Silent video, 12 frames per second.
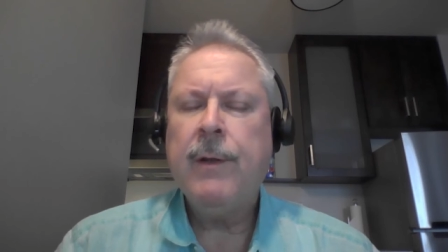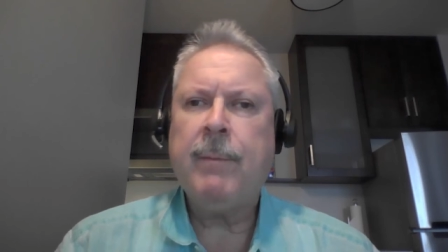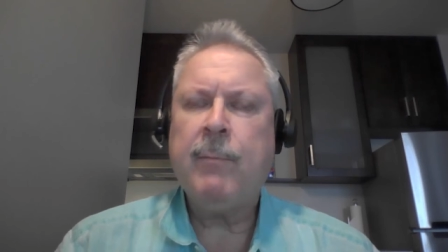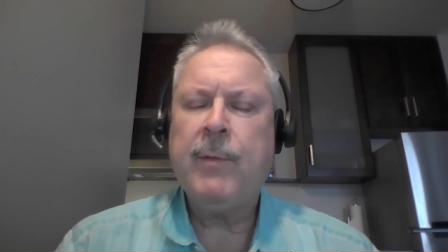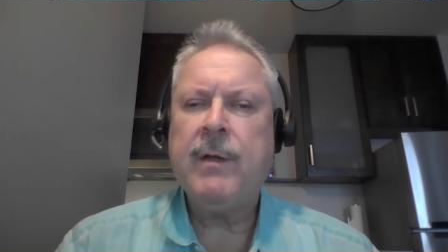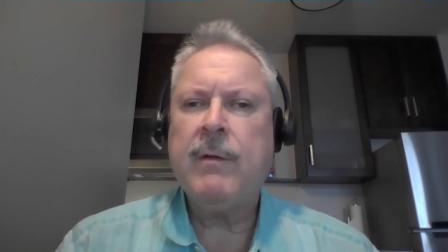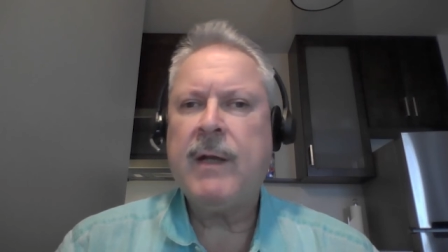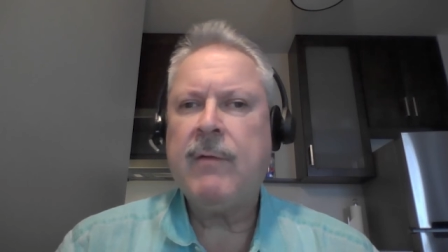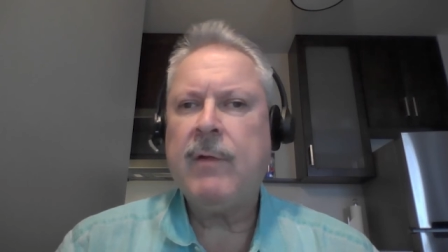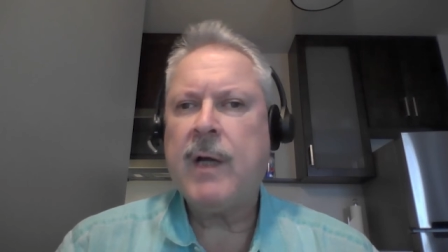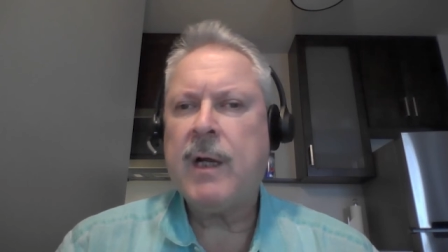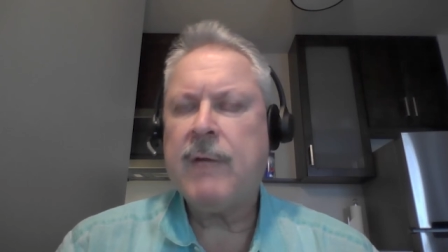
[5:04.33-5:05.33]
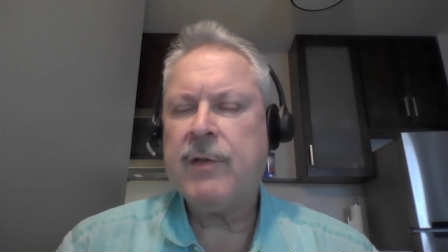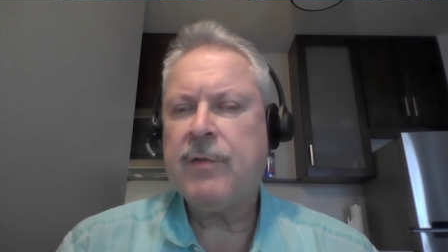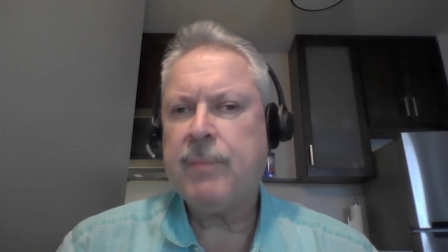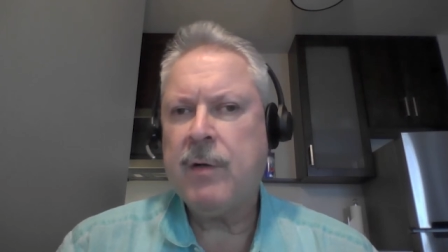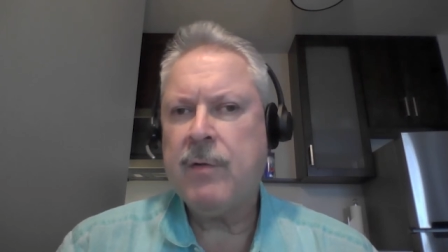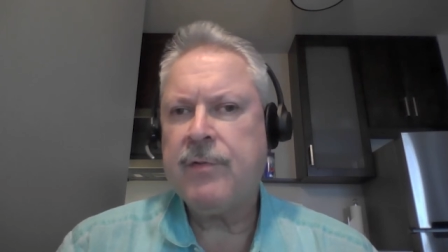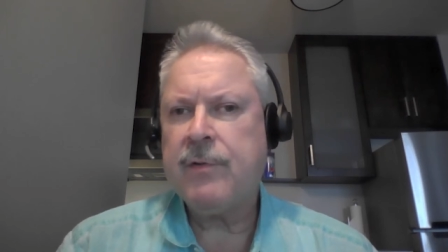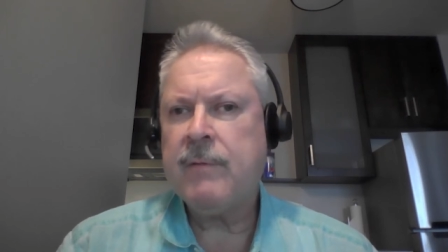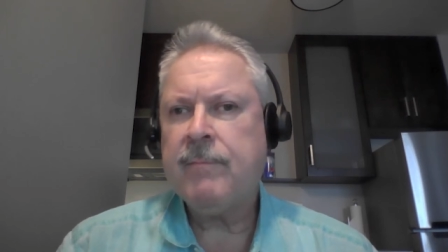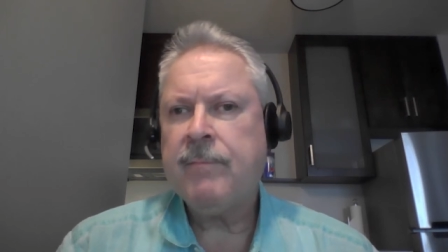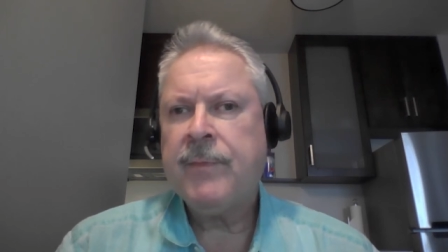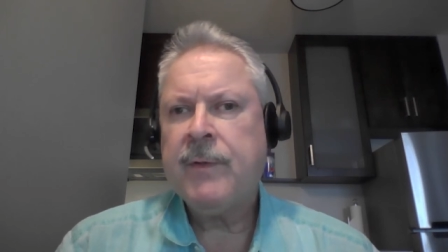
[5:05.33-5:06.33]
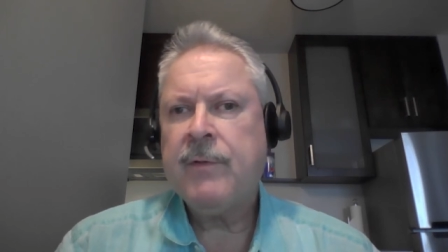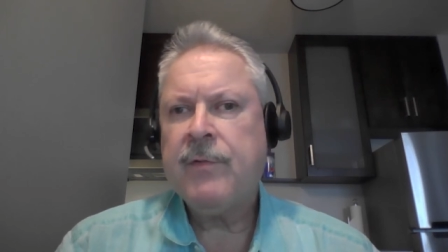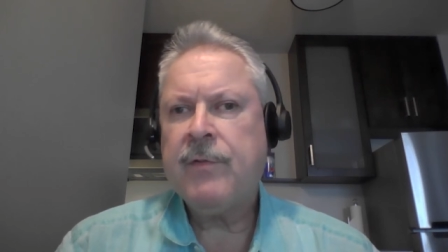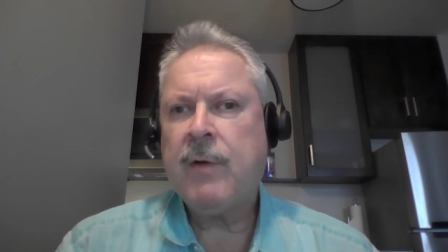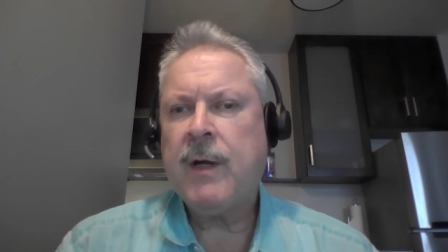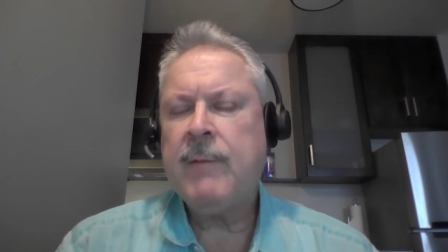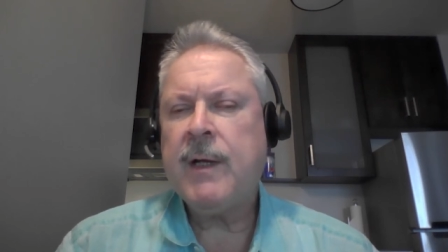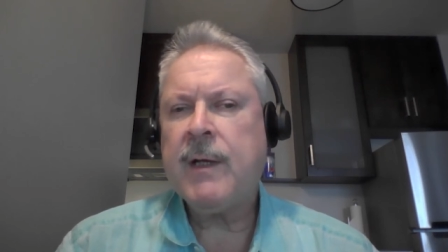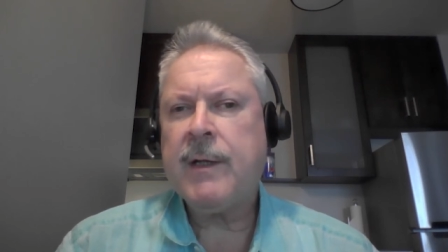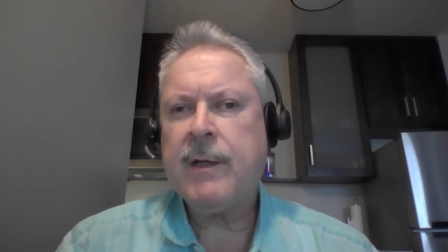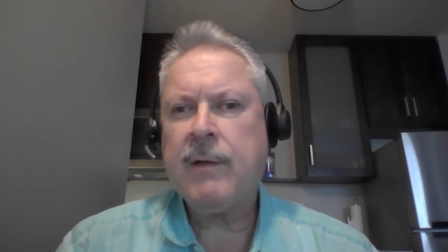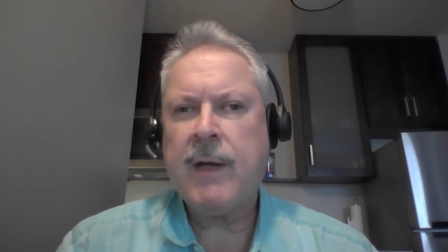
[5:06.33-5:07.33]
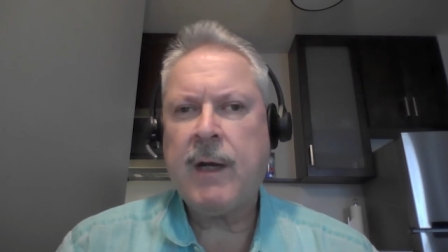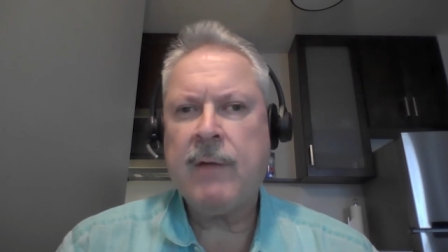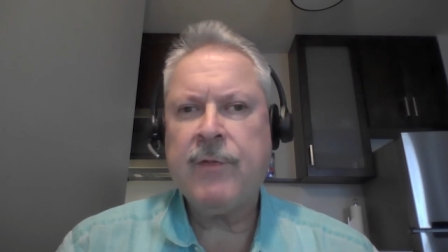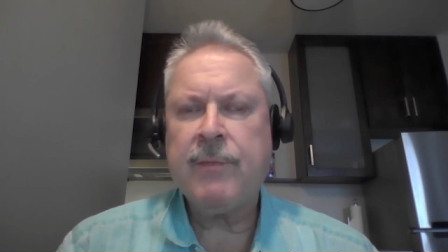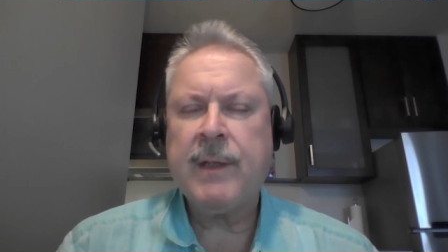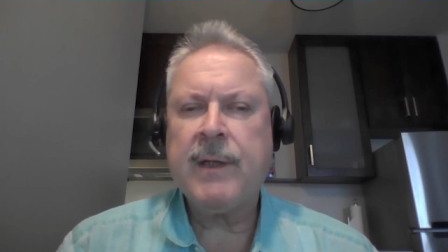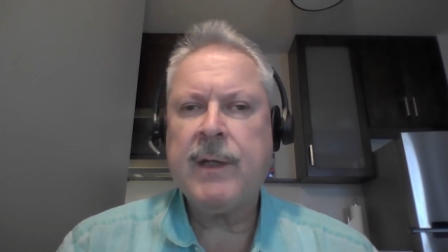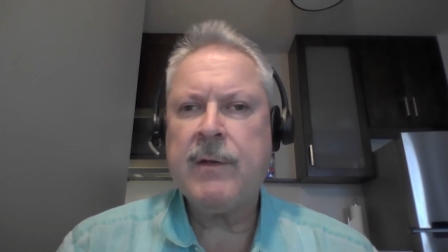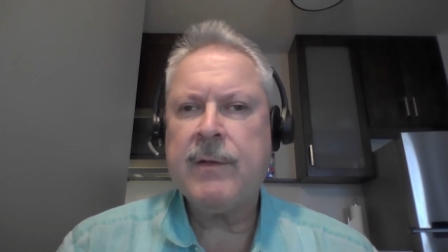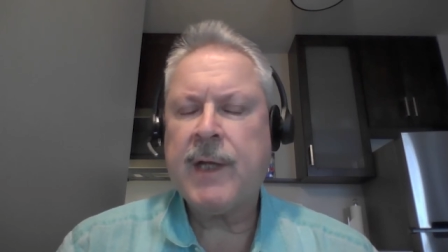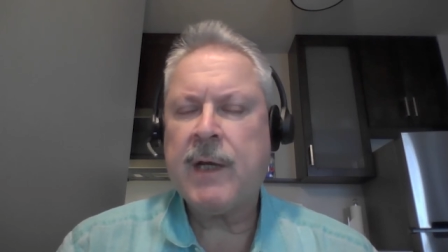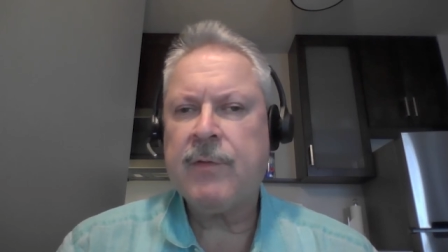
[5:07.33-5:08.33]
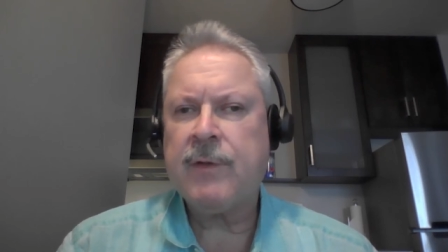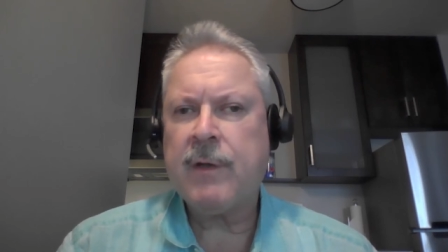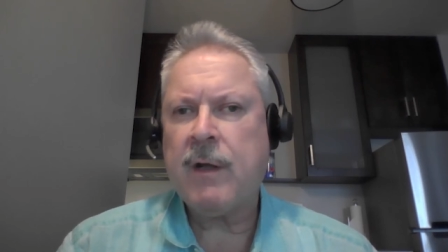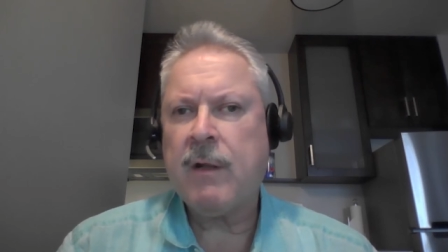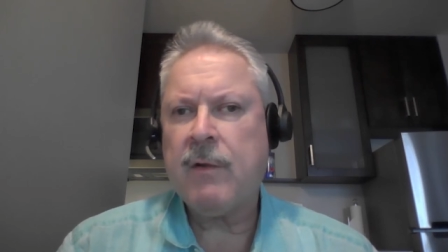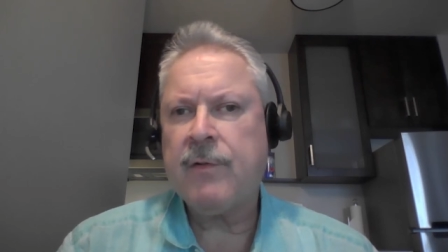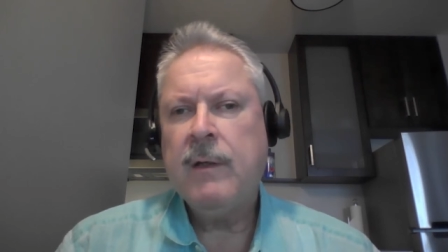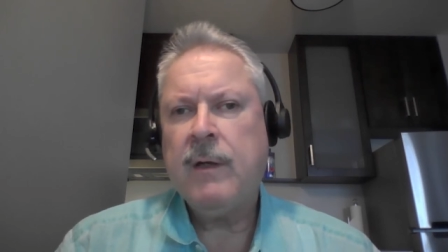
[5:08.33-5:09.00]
We don't have a lot of exposure. So I'm not going to go out and spend $100,000